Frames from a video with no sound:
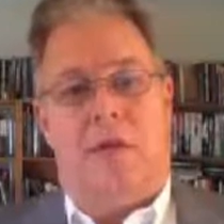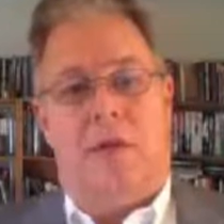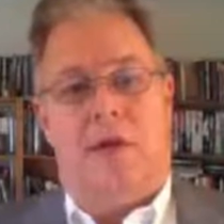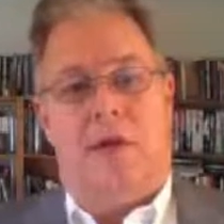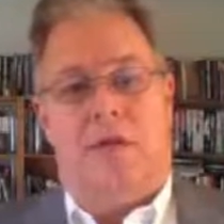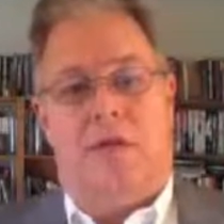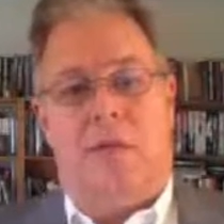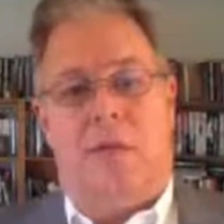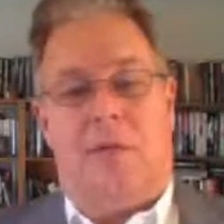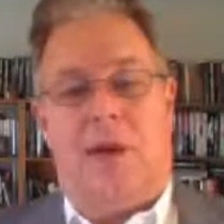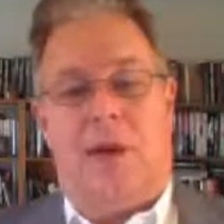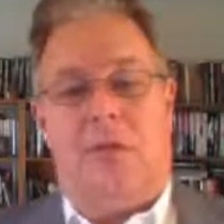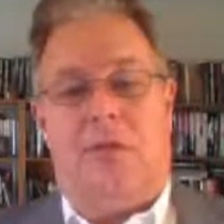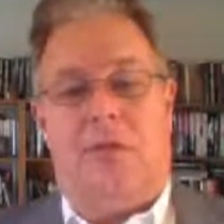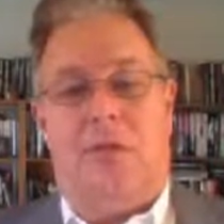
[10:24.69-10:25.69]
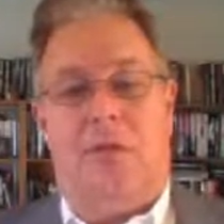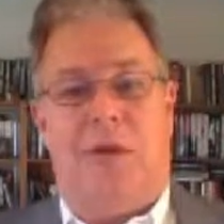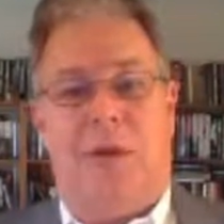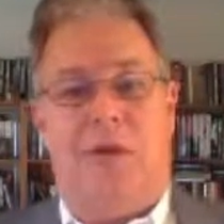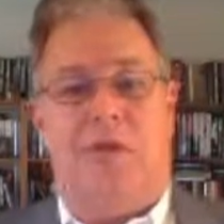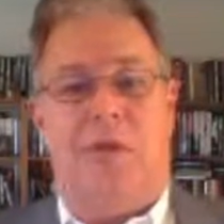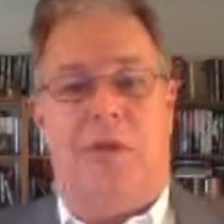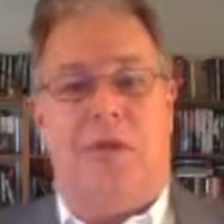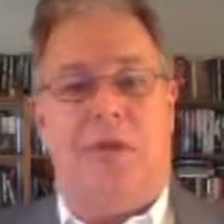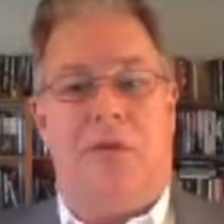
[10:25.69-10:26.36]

They raised about $2.5